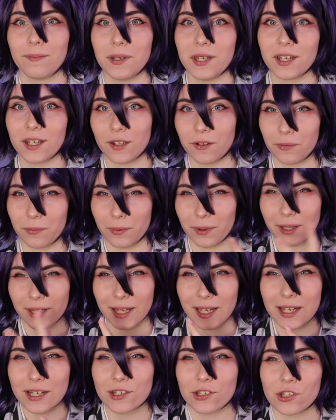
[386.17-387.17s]
being in a
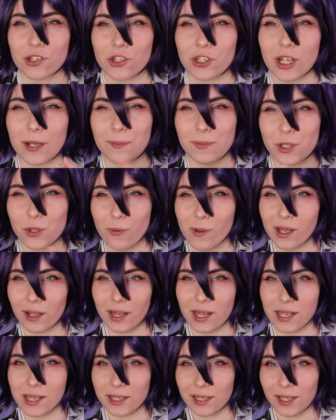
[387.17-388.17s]
relationship, doing
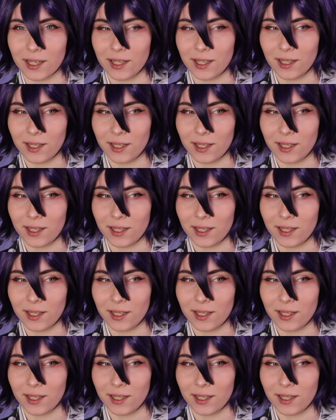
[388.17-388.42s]
like